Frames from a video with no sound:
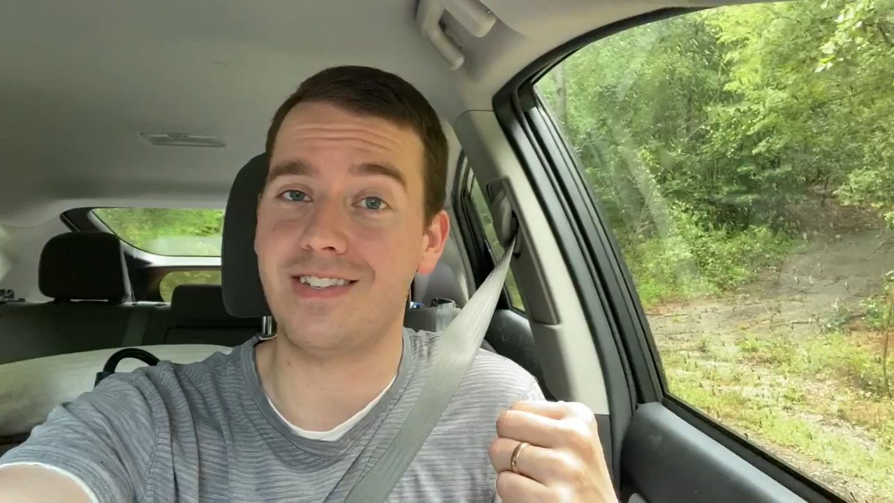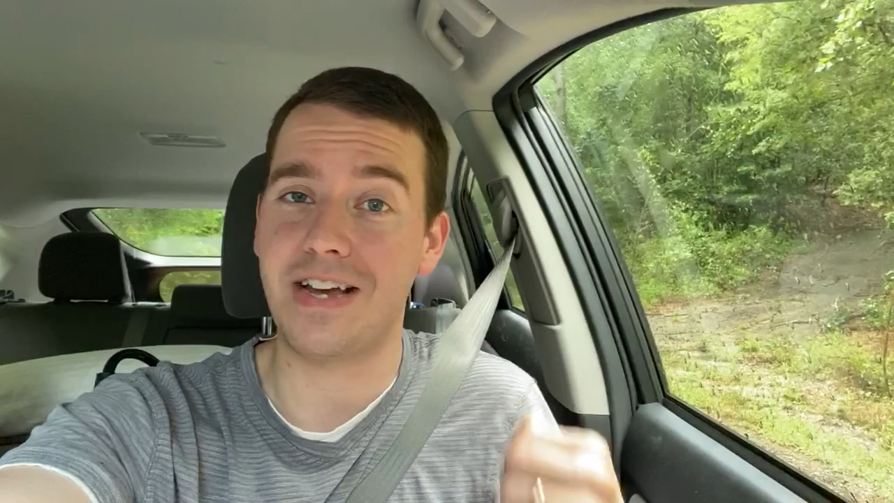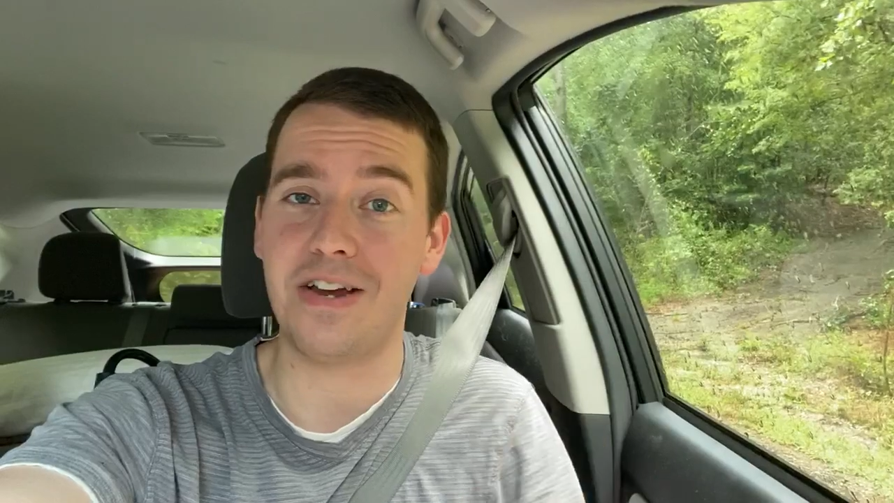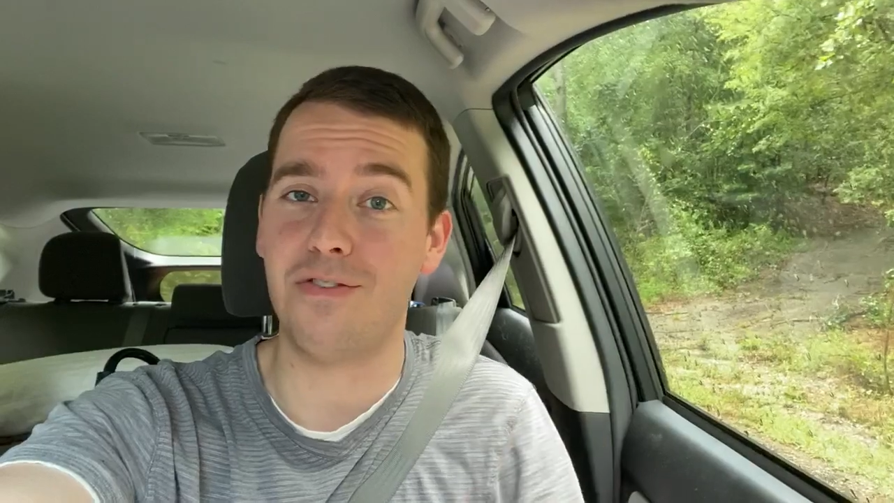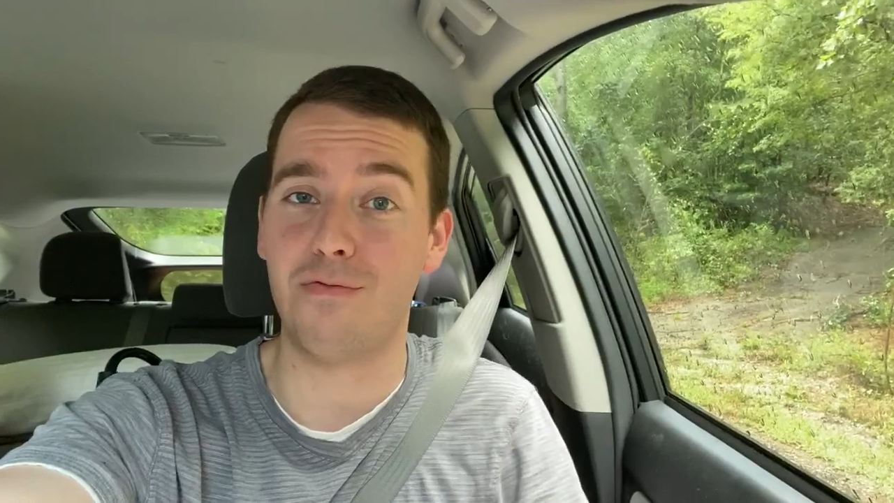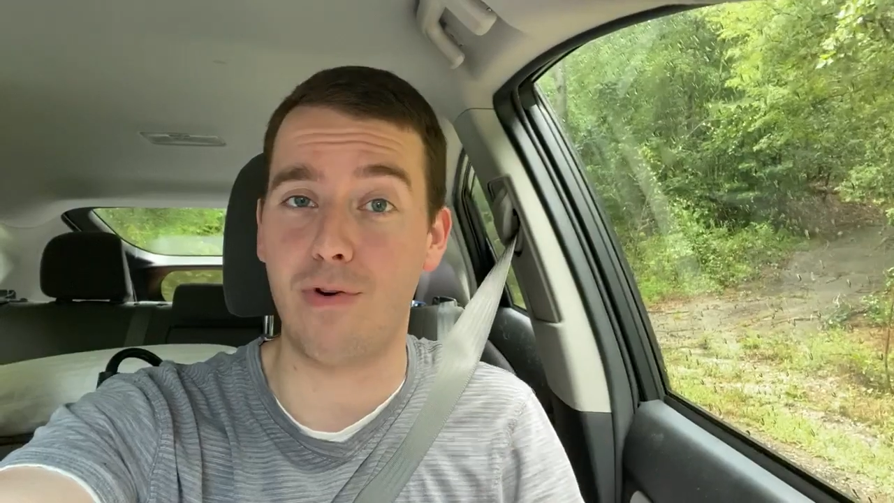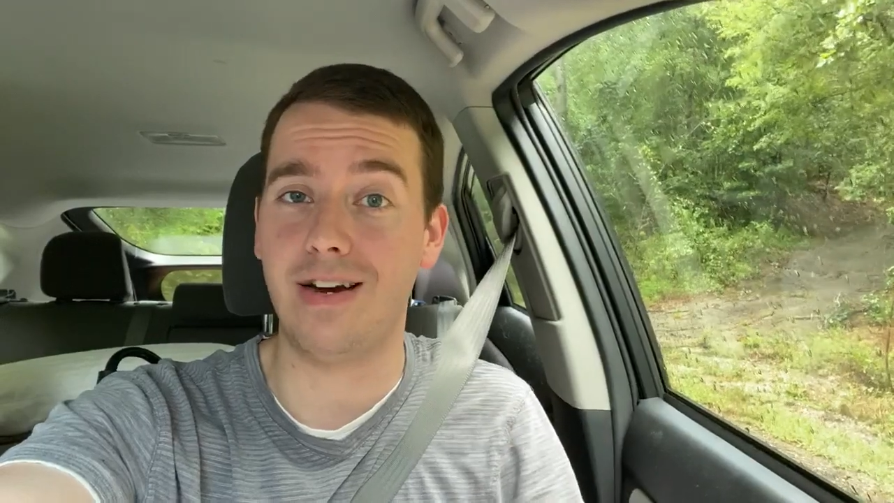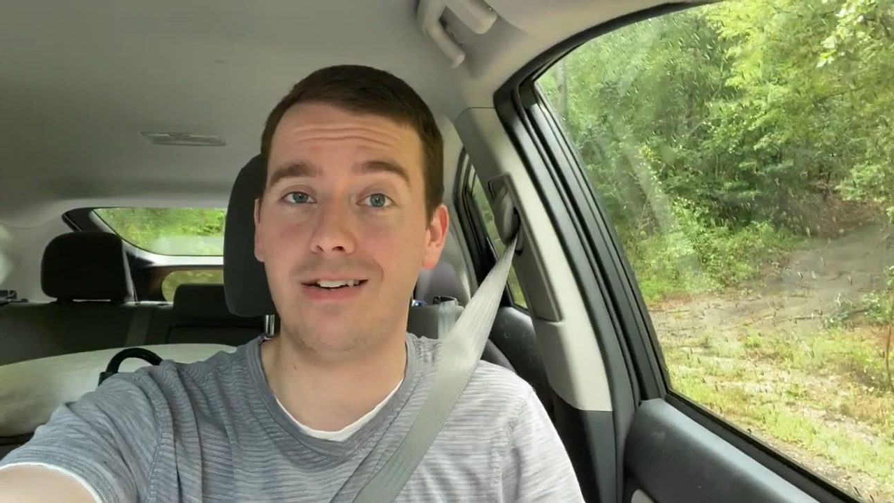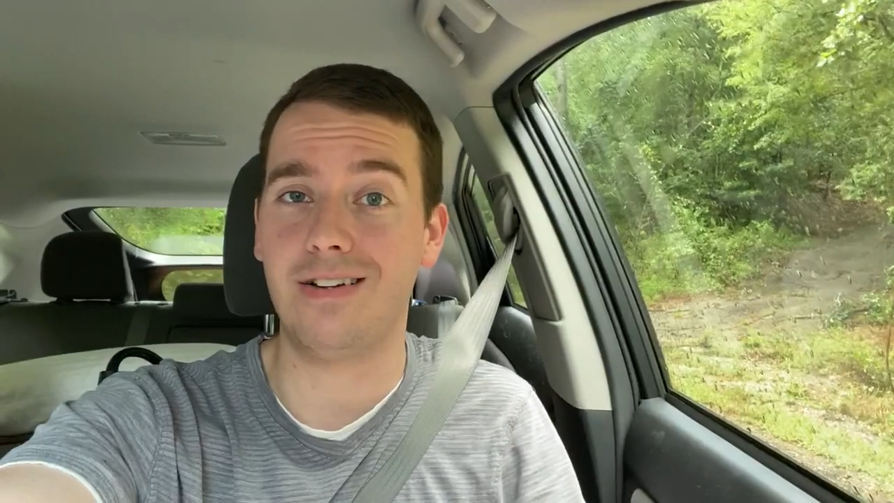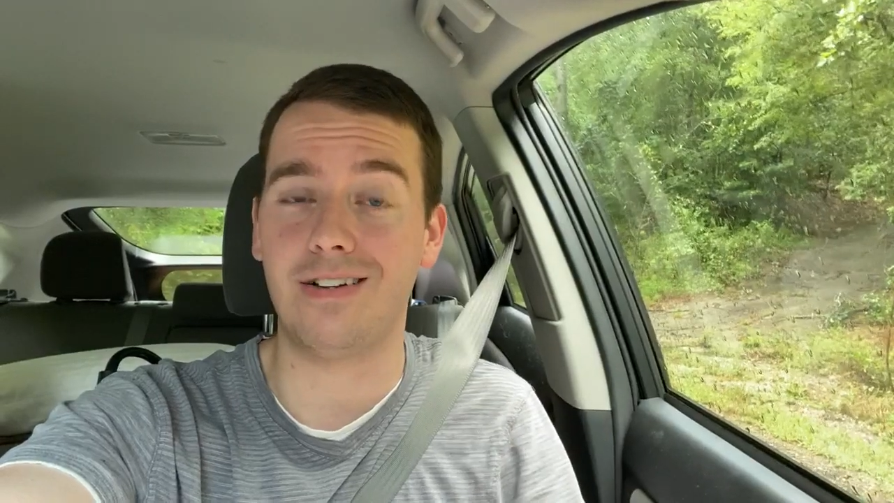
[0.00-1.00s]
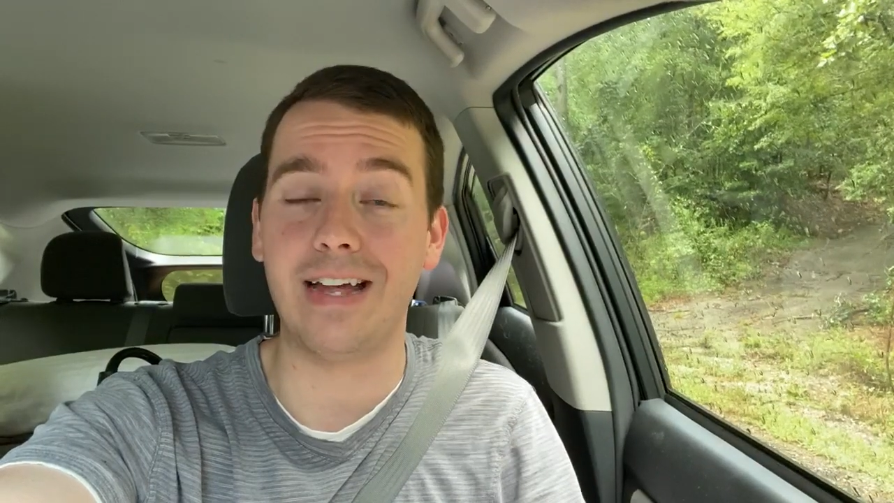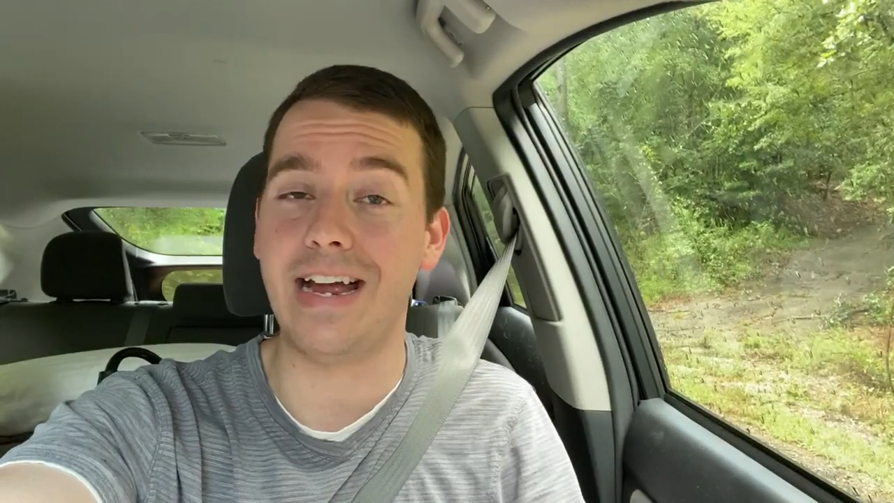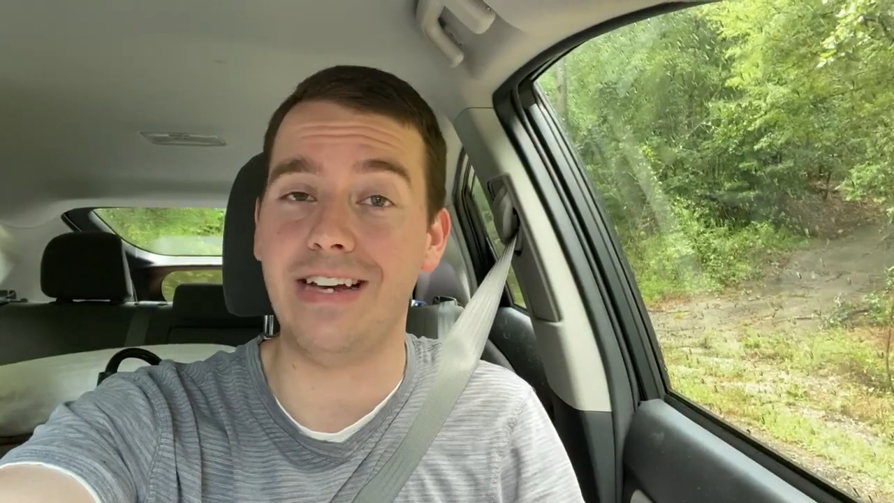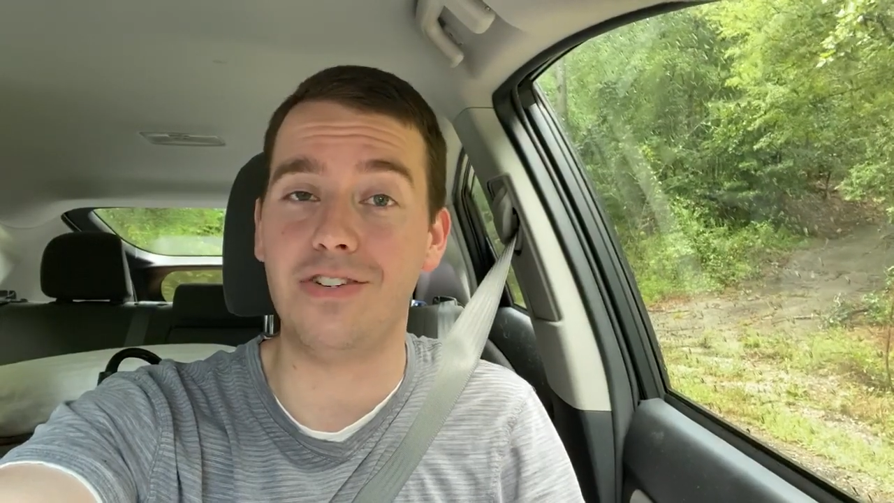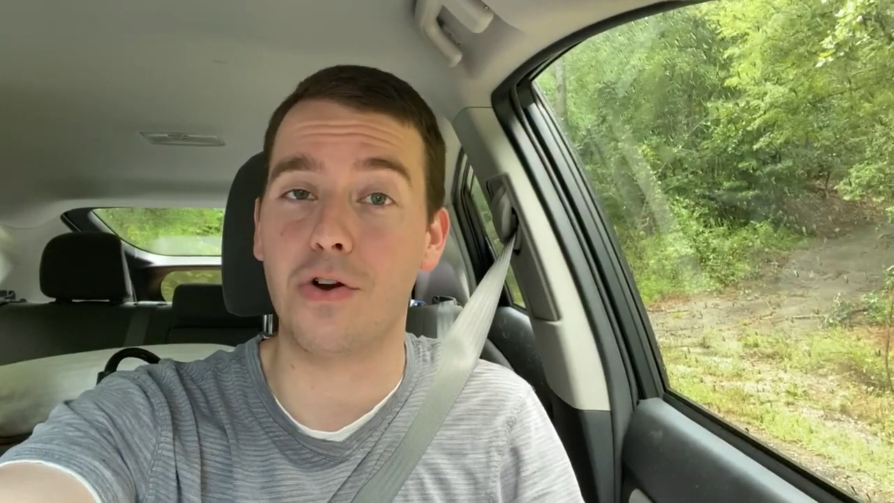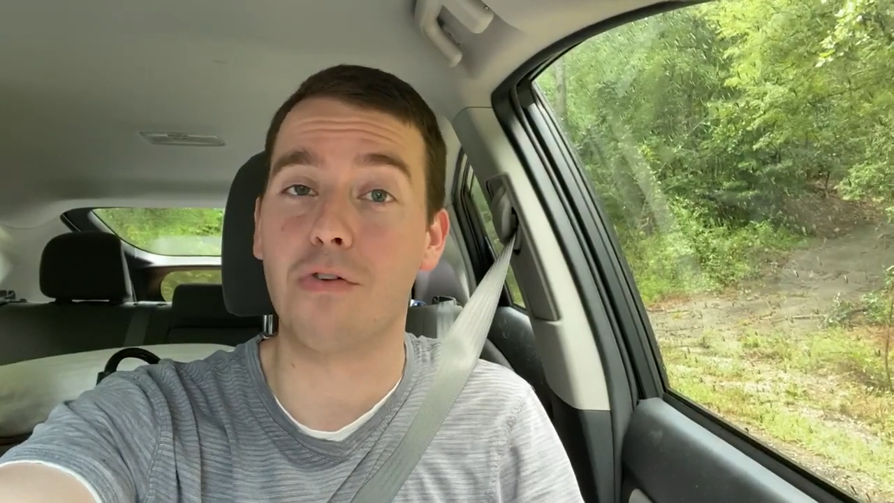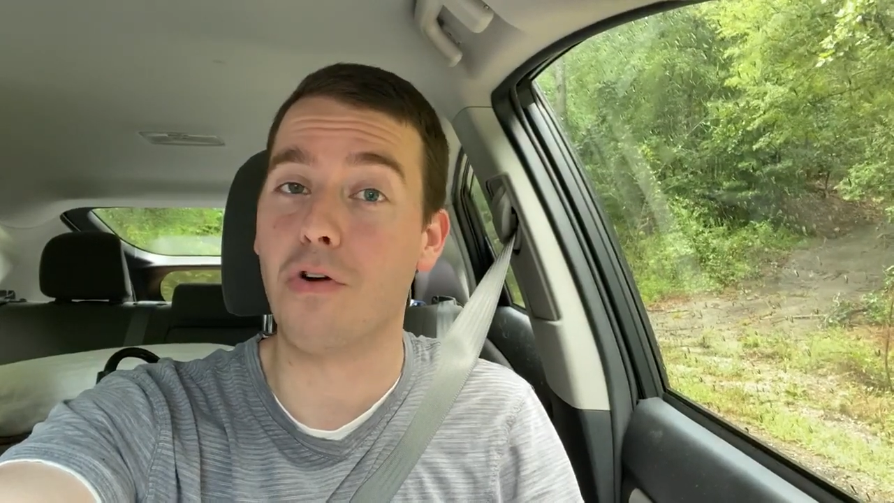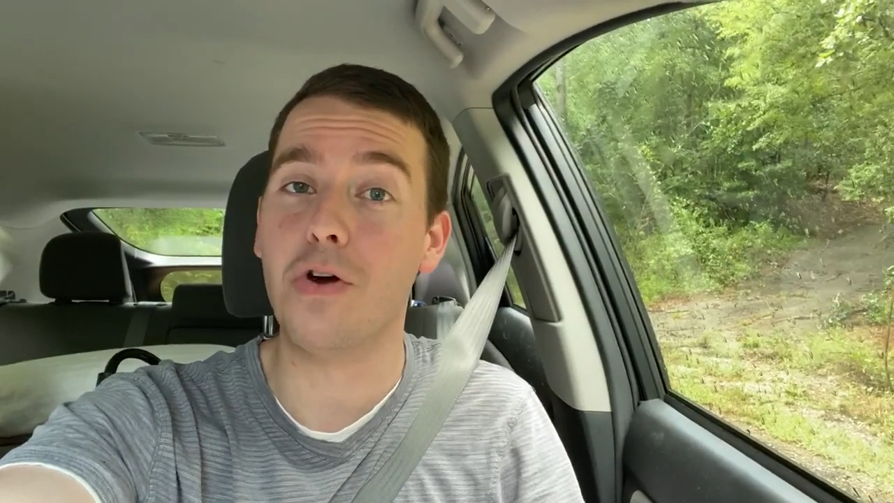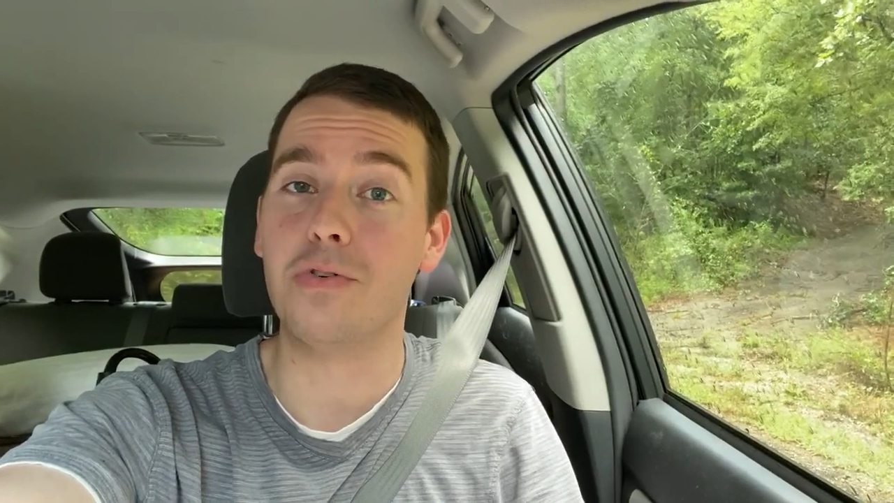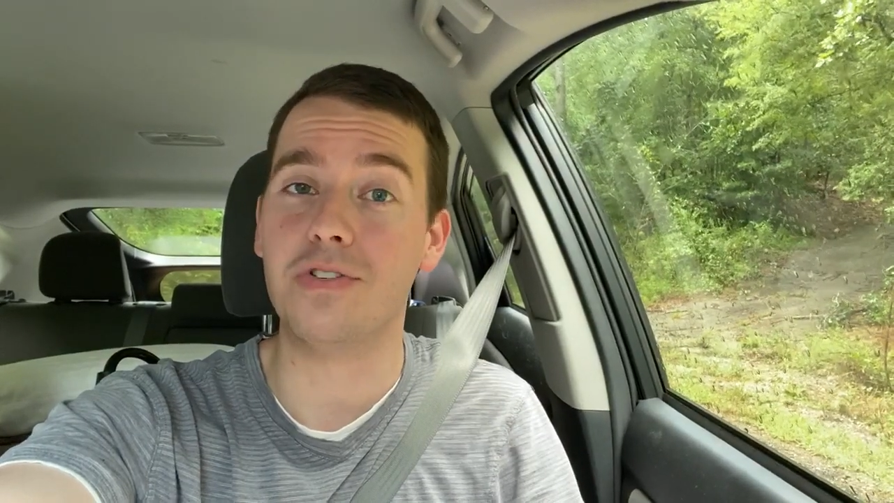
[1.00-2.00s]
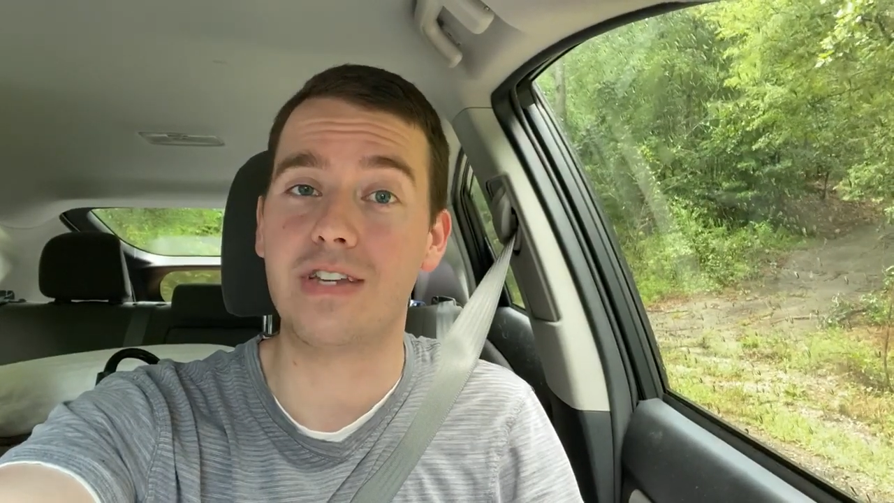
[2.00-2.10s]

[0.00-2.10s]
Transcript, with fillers: kind of red clay dirt roads,